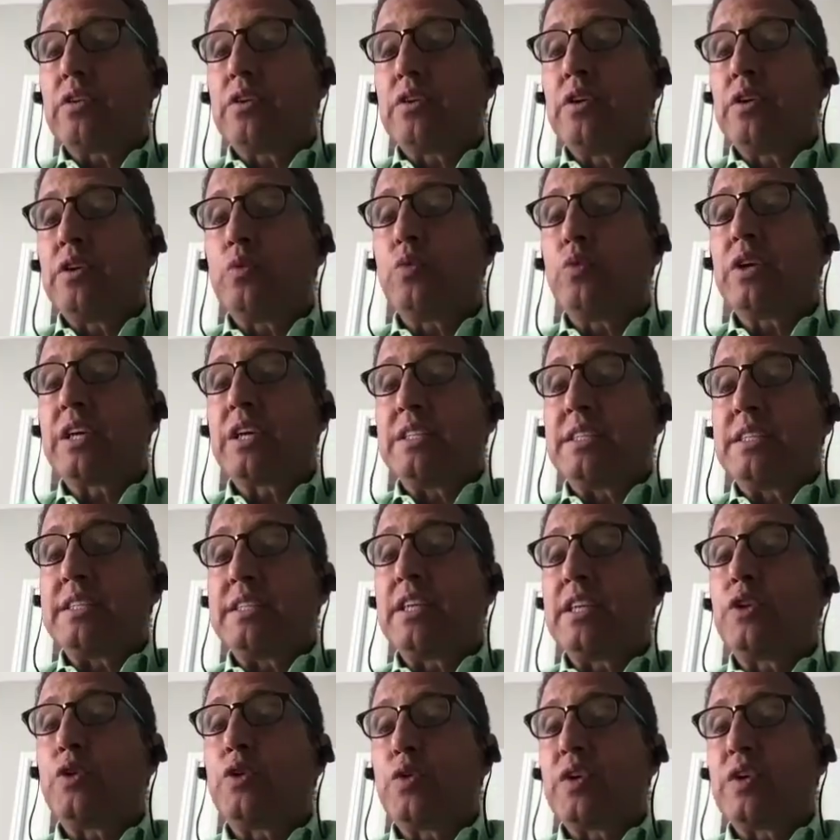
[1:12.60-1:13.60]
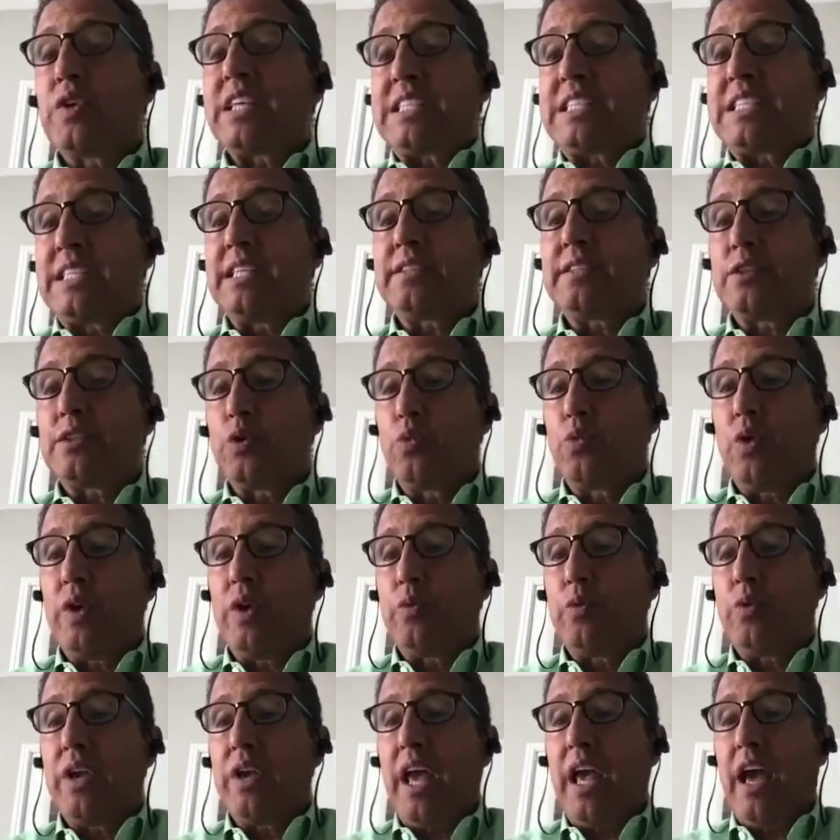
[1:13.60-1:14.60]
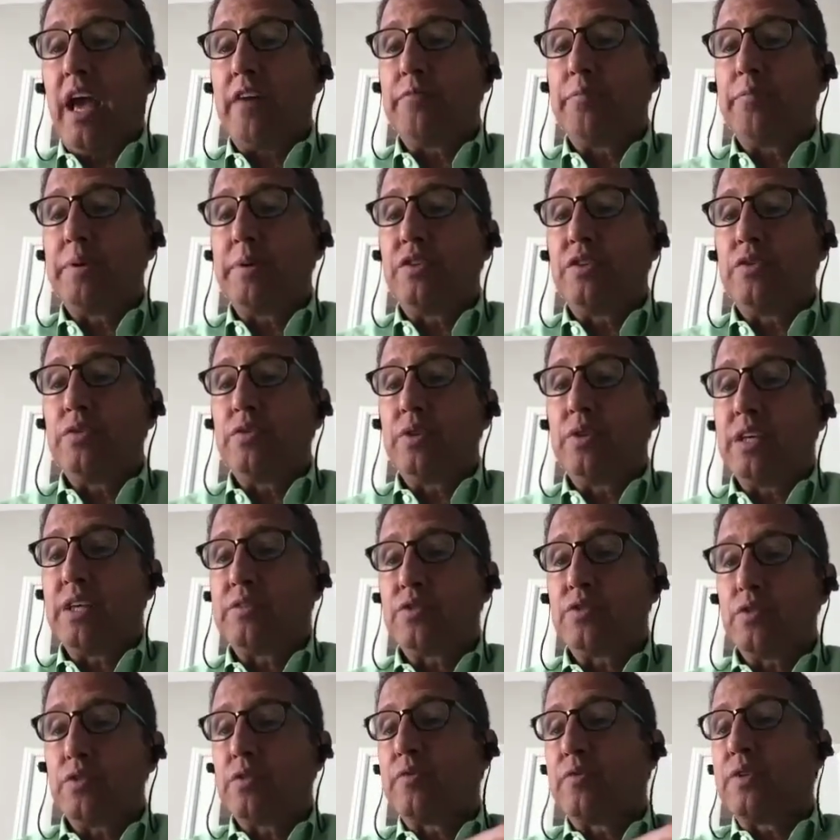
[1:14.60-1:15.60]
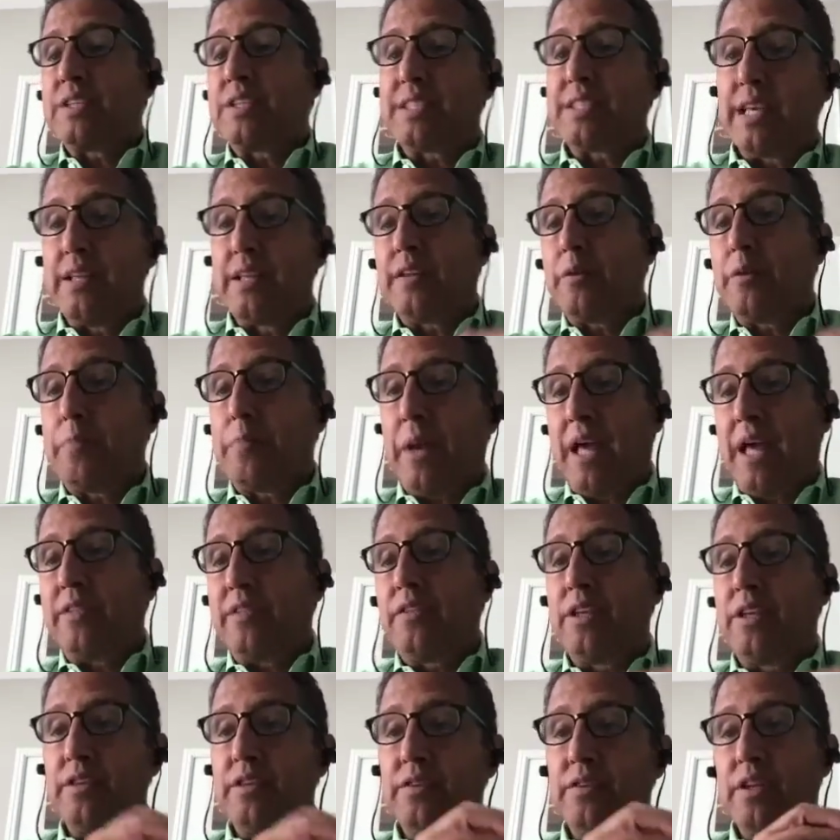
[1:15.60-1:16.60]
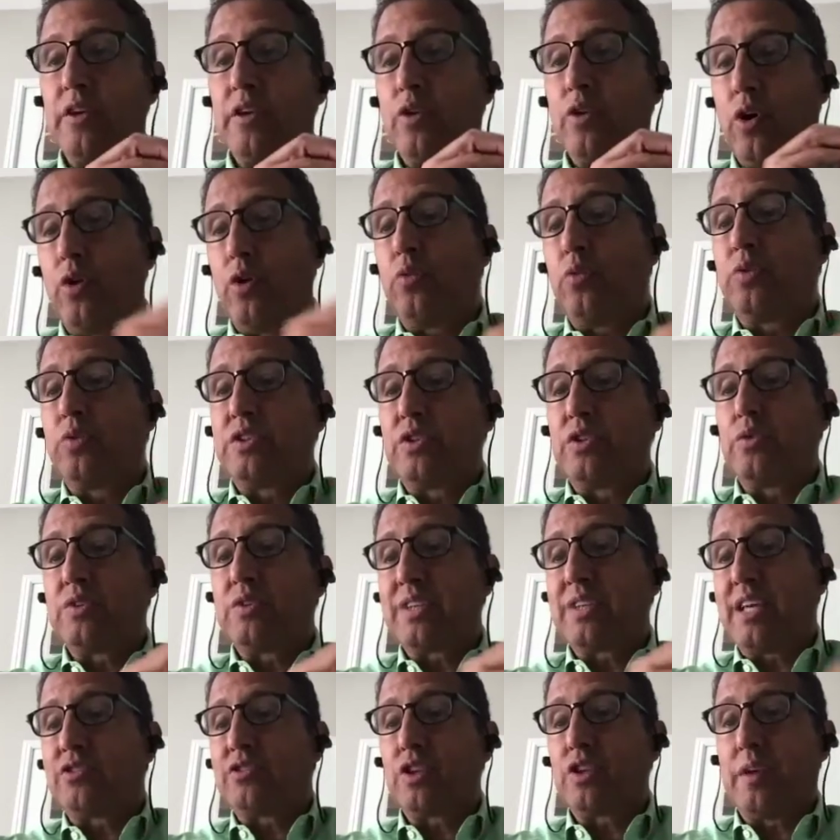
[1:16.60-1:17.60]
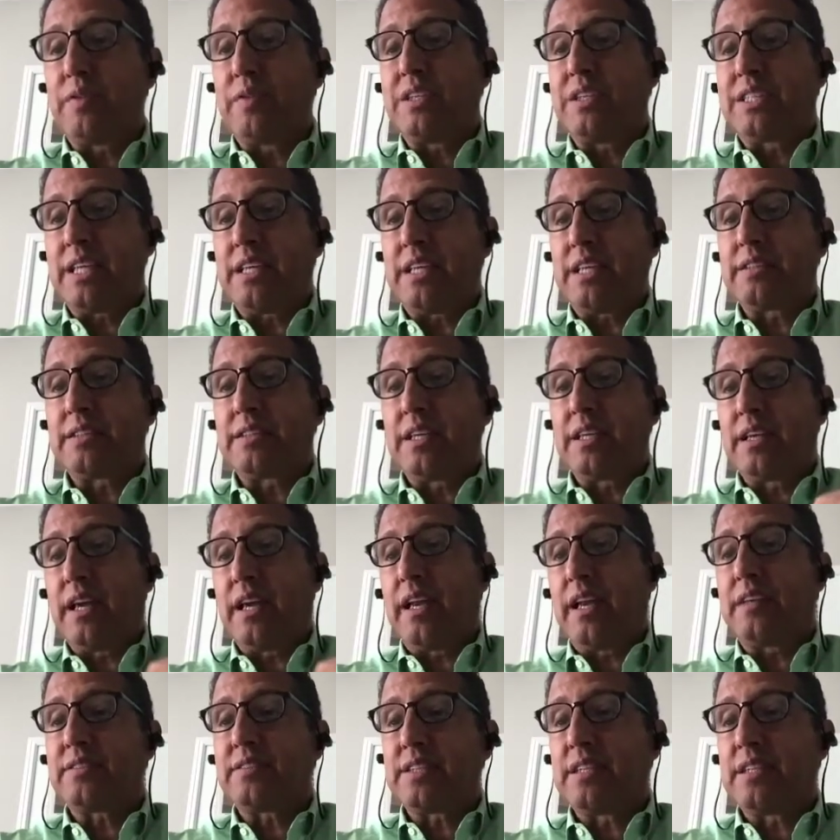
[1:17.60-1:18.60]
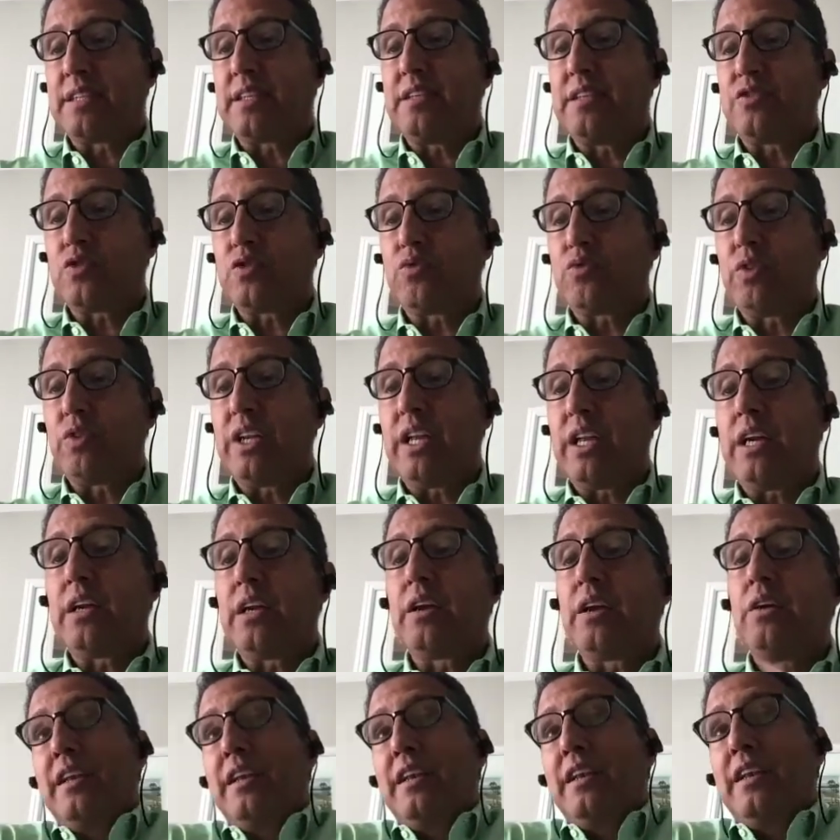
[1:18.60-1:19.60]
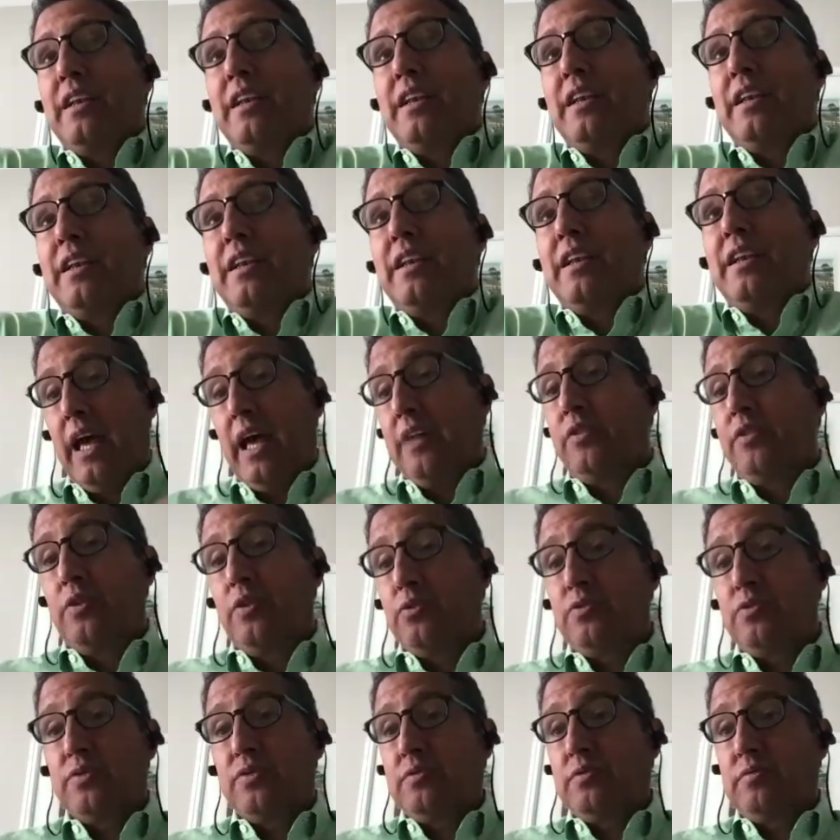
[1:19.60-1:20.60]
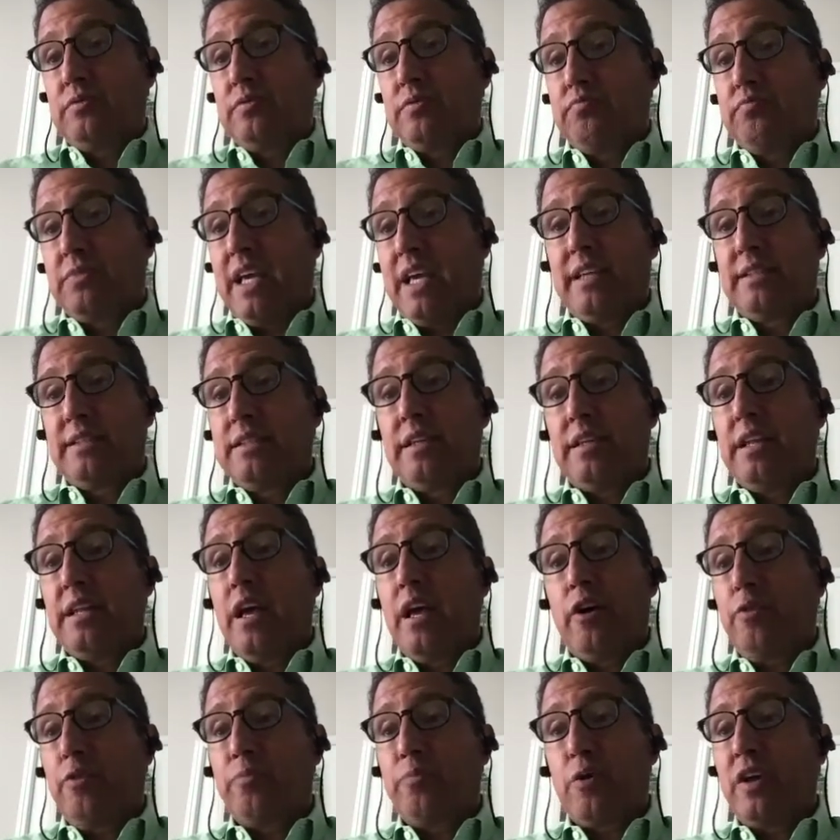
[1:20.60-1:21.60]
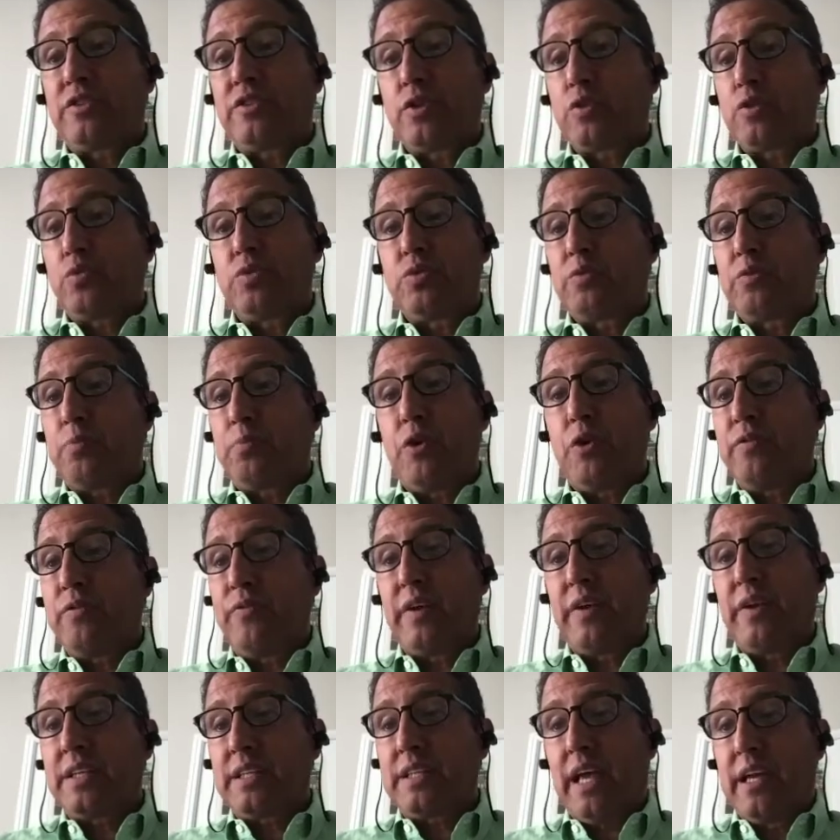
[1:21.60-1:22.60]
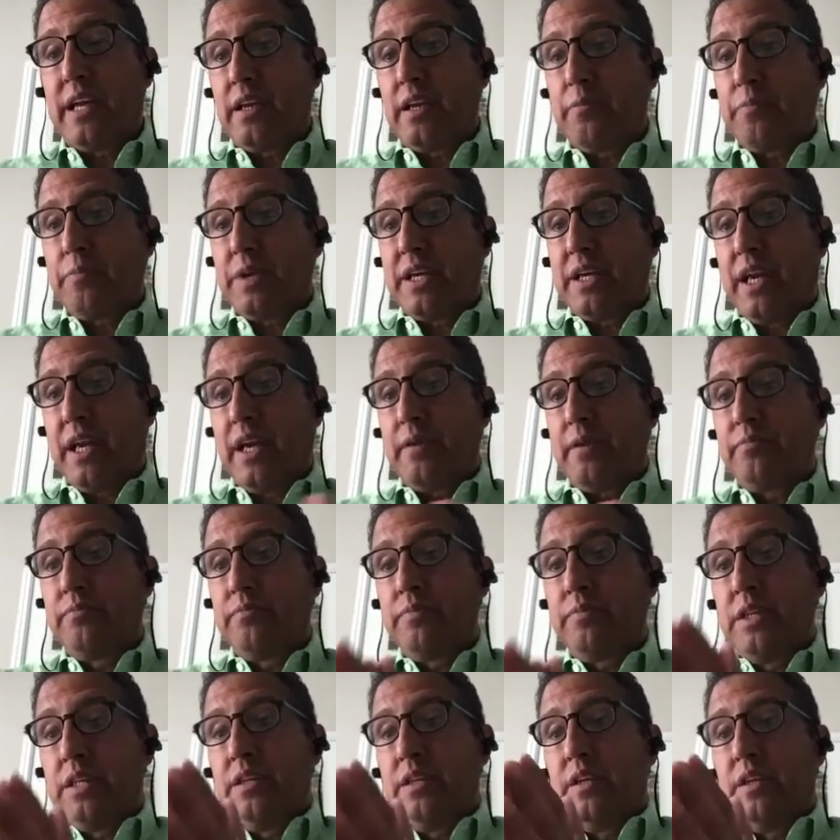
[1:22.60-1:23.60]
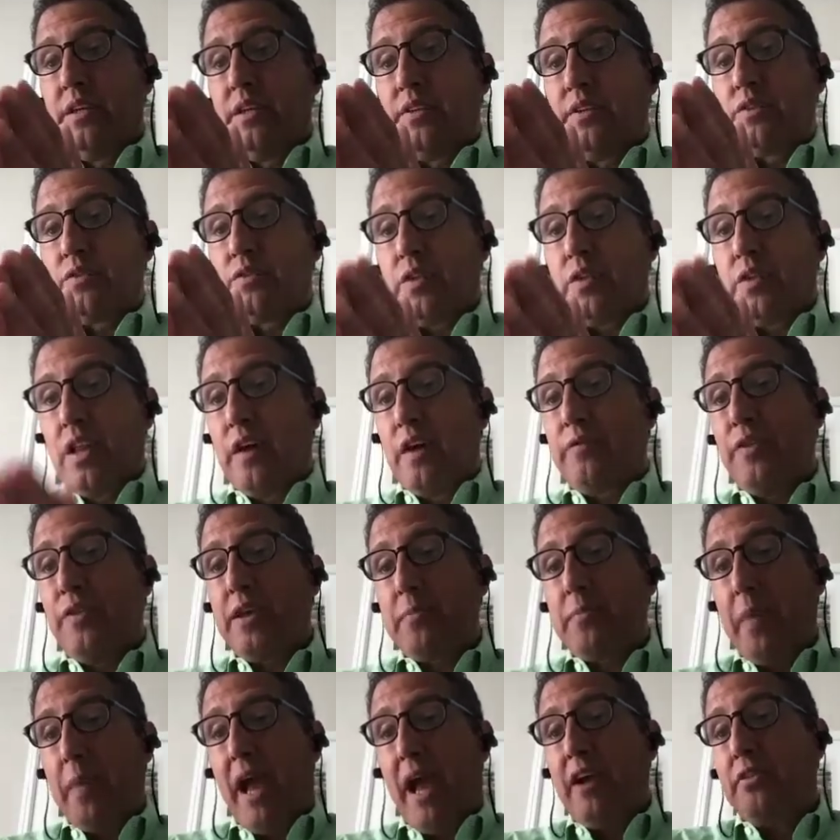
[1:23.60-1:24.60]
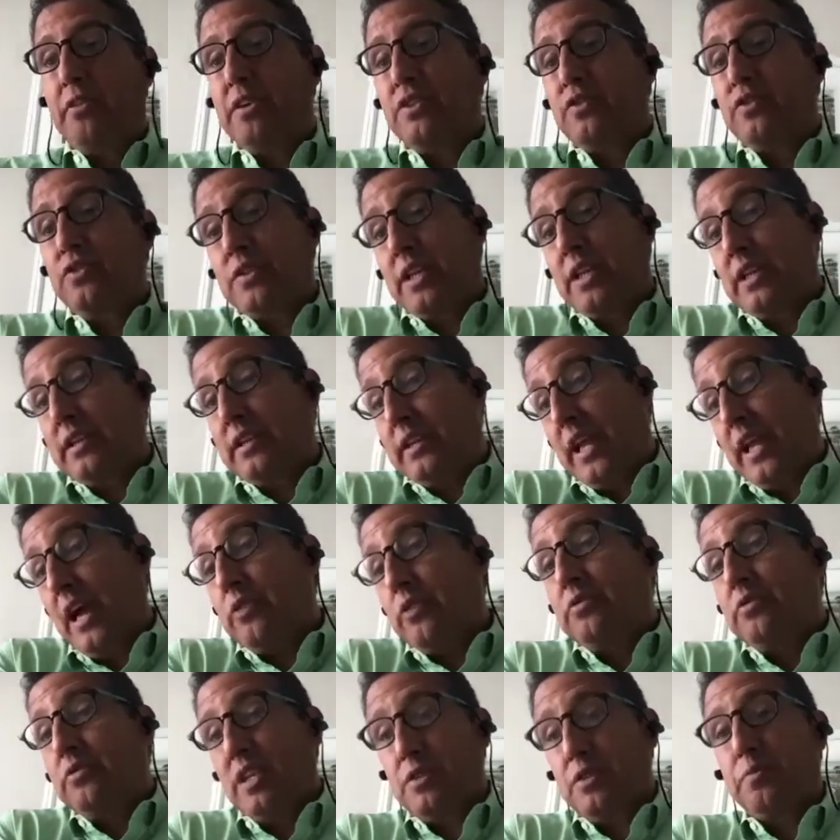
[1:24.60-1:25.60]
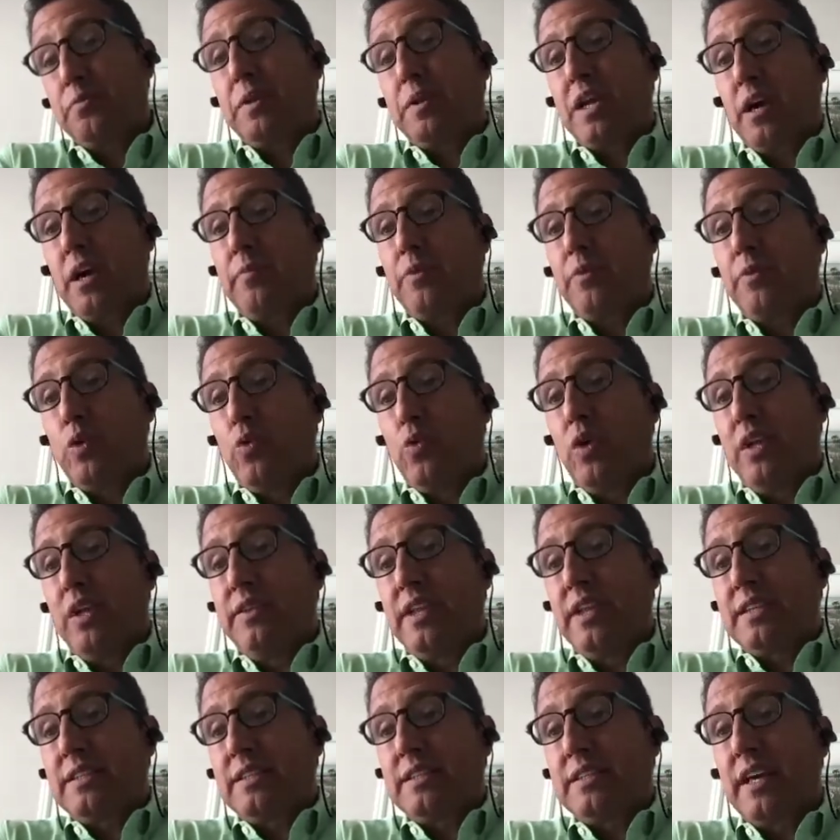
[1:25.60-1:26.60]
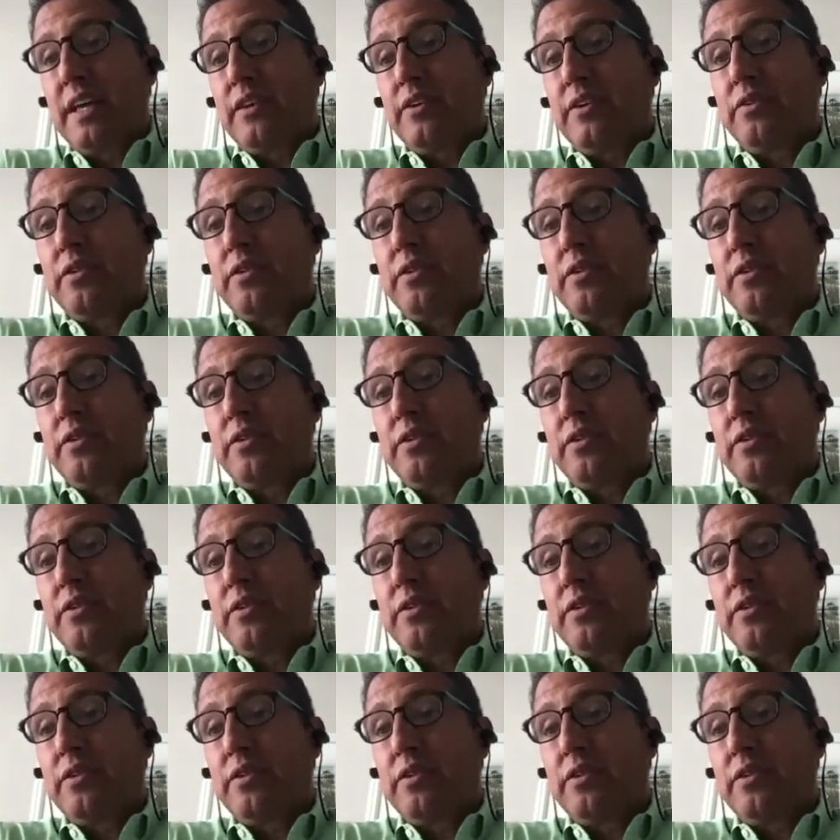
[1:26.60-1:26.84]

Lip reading: can we continue to exist the way we have been doing, sort of this independent that all we do is HIV testing and STD screening? And there's Gay City Health Project was perfect, and it became this lovely marriage that now has become the Wellness Center.